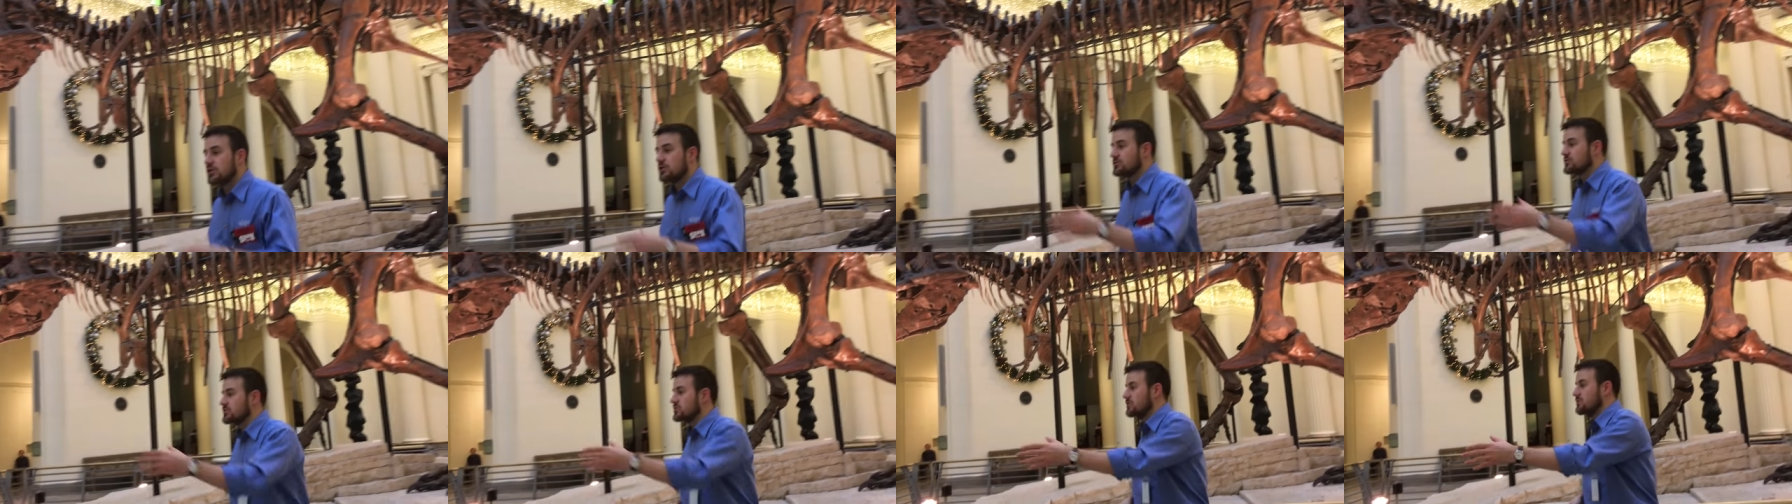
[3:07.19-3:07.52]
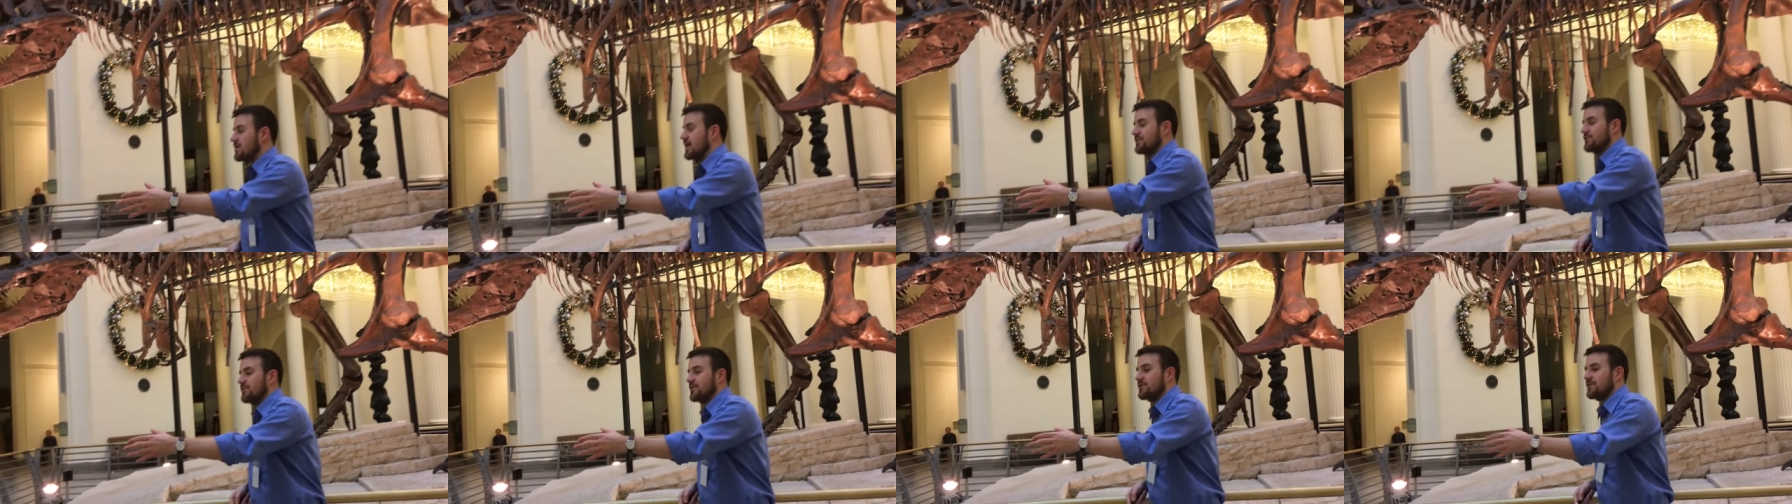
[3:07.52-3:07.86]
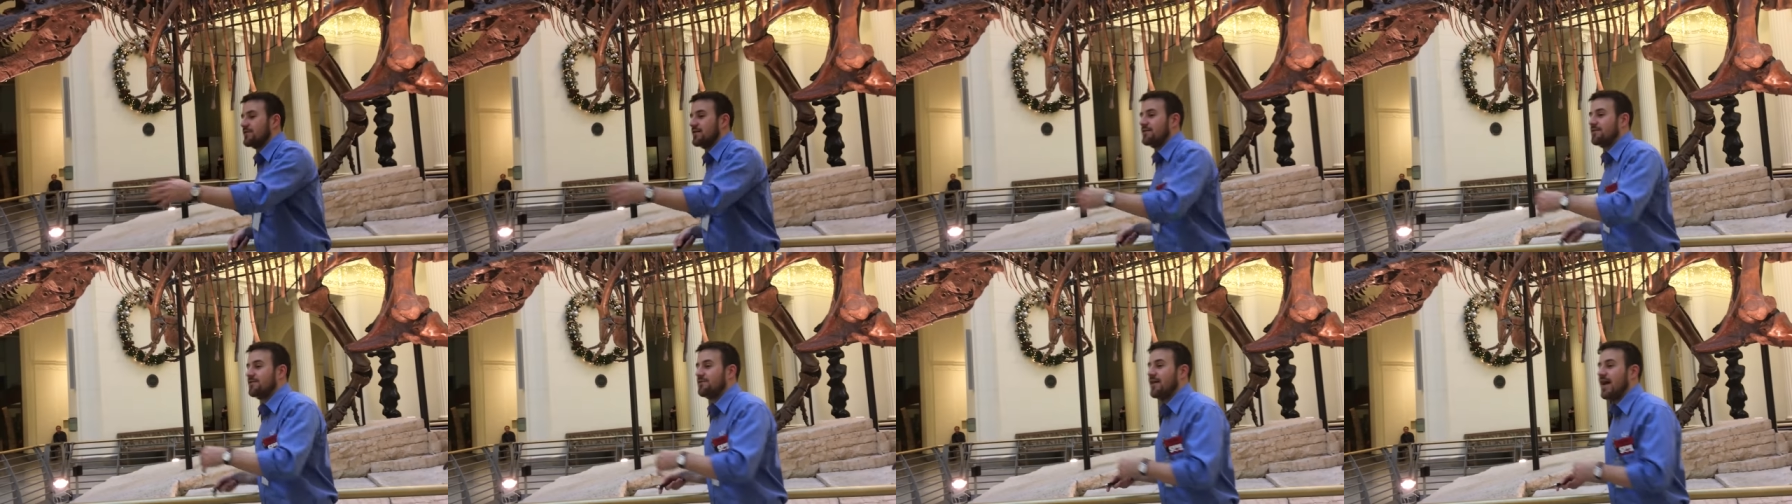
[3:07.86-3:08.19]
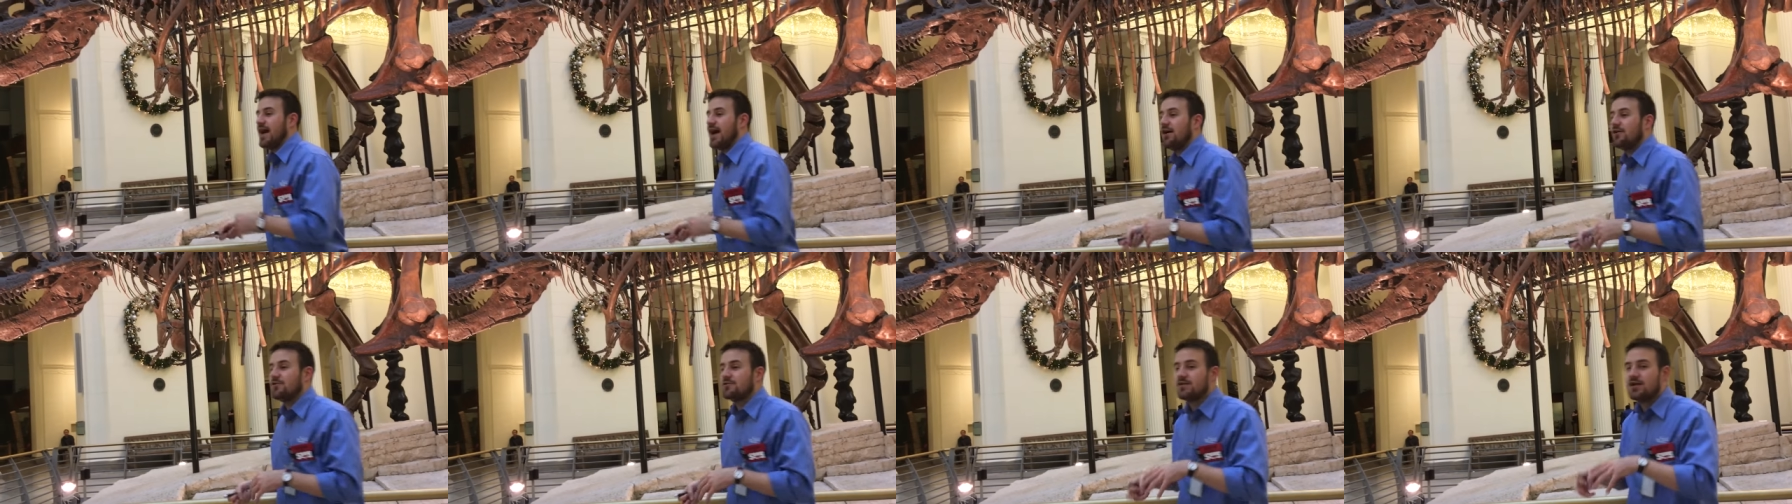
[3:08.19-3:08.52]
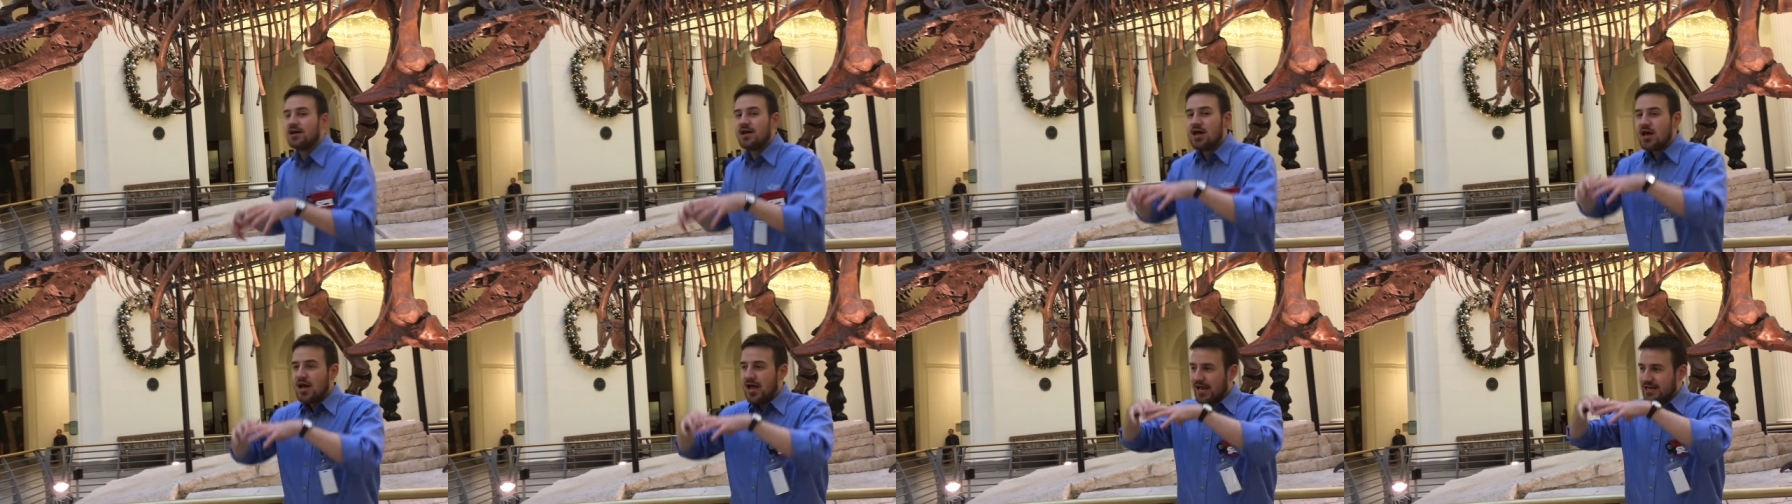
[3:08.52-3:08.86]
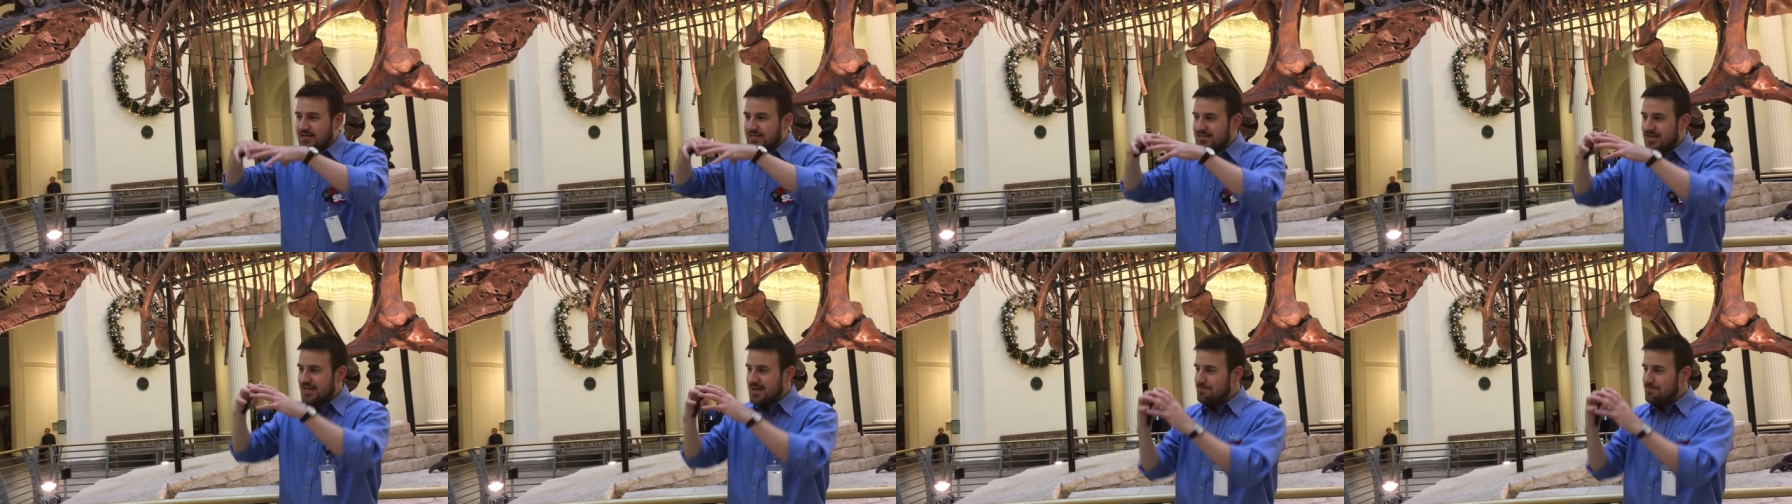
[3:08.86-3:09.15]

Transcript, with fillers: So Sue Hendrickson found a